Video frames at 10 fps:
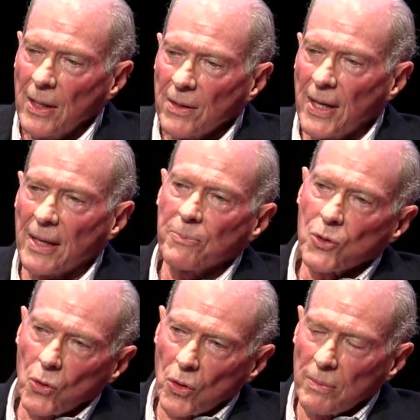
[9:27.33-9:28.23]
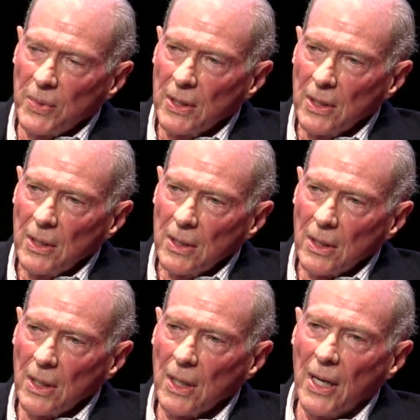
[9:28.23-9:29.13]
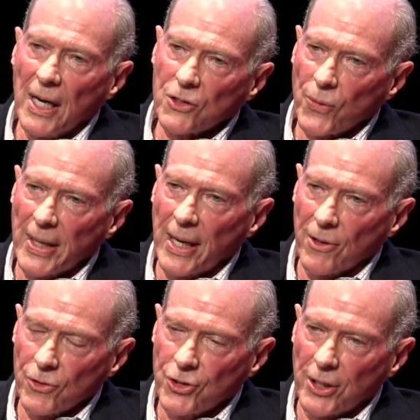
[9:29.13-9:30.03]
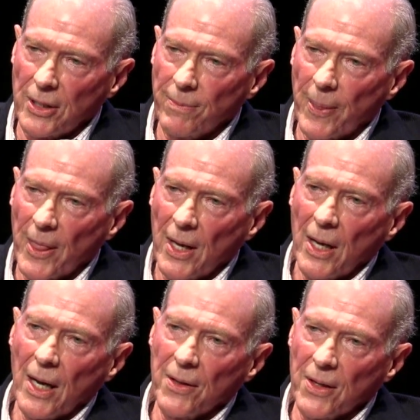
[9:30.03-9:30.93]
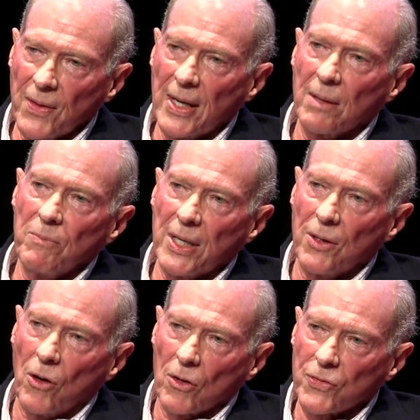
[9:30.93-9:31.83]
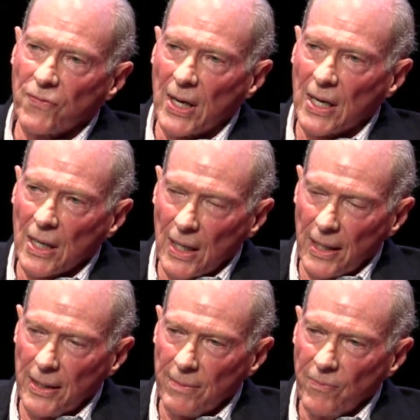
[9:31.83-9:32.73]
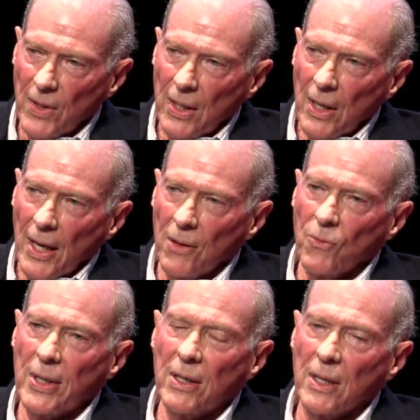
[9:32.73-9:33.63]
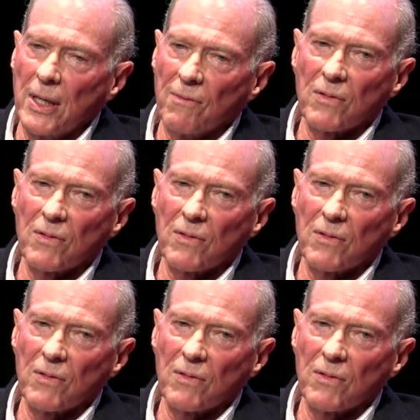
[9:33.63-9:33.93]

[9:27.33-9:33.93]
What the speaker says: that absorb X-ray energy, and then they emit ultraviolet light. And we have